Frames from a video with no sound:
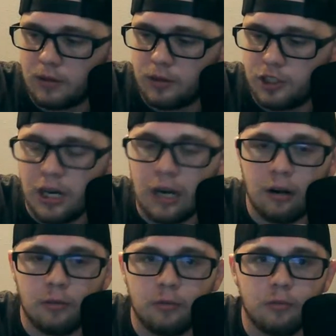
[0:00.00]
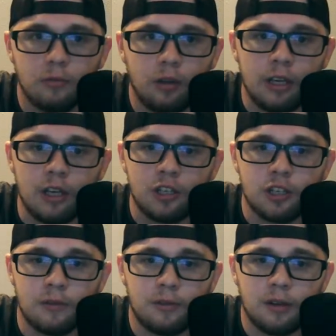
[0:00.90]
Sharon Leach,
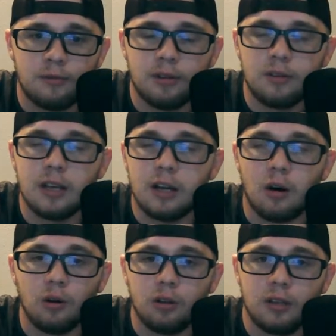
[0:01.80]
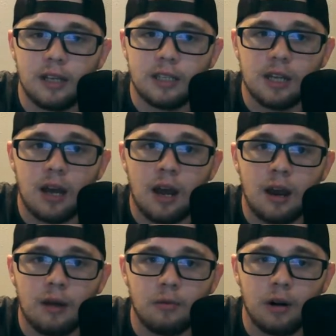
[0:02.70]
if you get a hold of this,
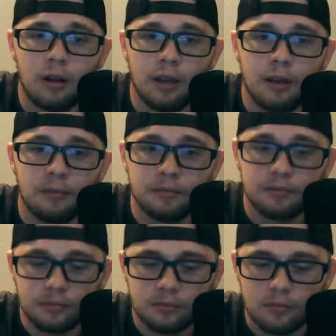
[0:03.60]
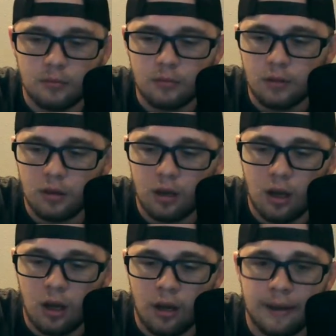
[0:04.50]
I really
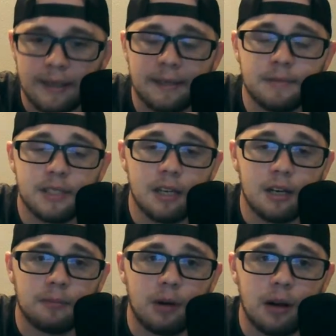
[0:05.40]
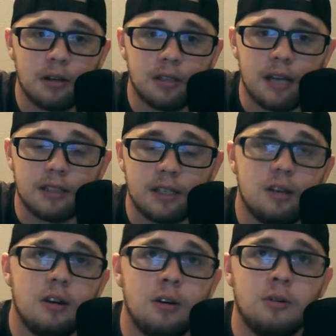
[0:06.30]
am sending prayers out to
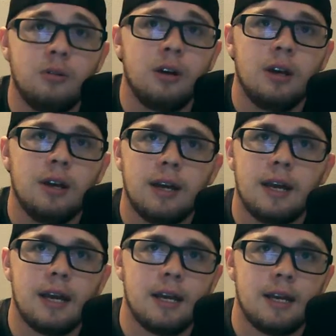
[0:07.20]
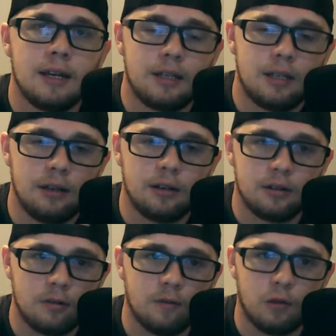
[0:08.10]
you and to
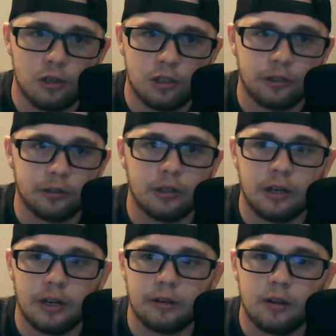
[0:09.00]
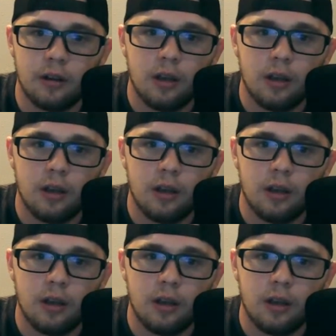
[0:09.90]
your 4 children and